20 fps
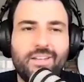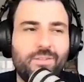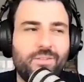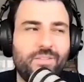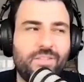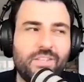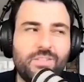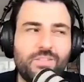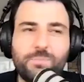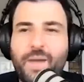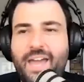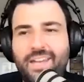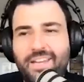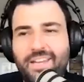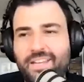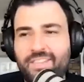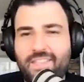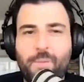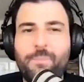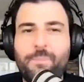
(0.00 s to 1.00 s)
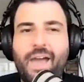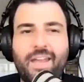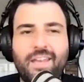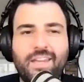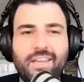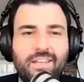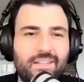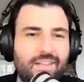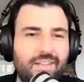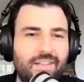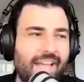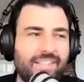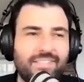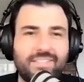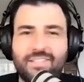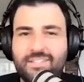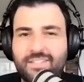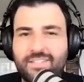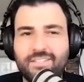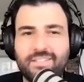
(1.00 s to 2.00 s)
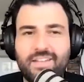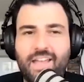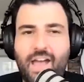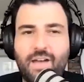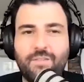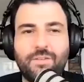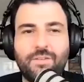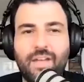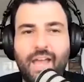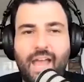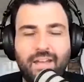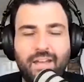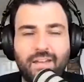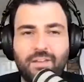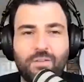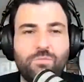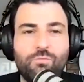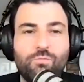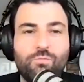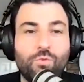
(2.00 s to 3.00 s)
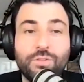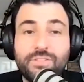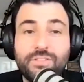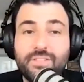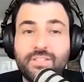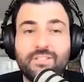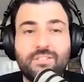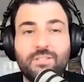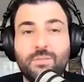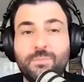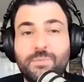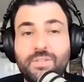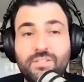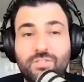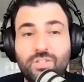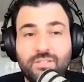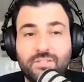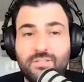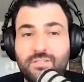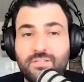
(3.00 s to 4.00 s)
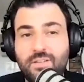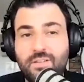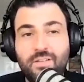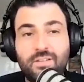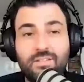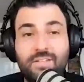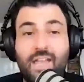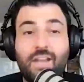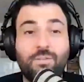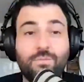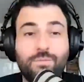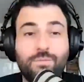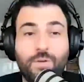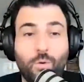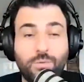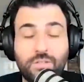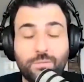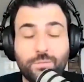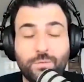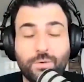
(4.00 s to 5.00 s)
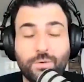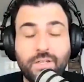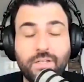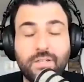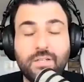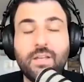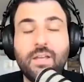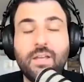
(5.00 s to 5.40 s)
this paddock and that paddock has it, doesn't have it, and the root system is just tenfold different.